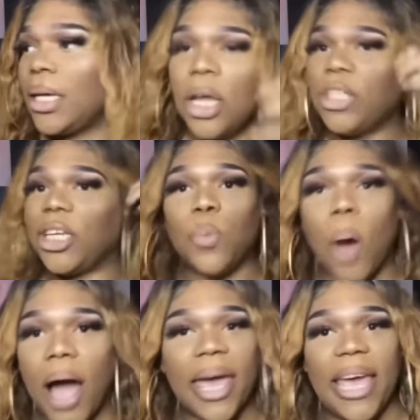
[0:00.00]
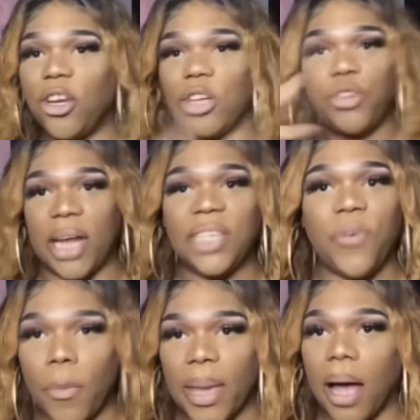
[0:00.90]
Just walk in your
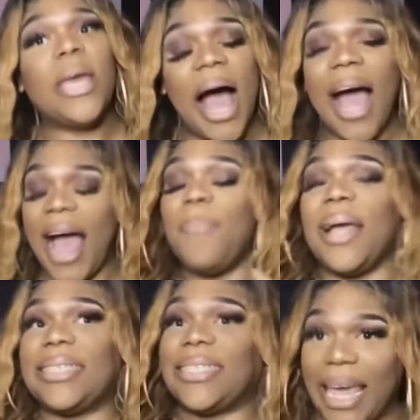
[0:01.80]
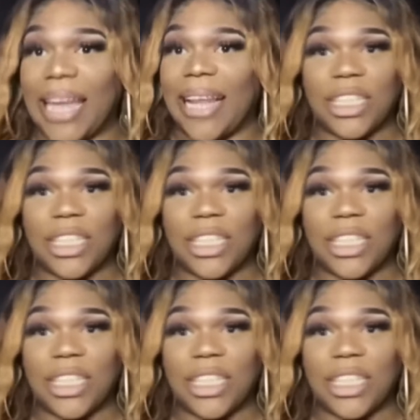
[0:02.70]
transphobia. I'm not saying that she's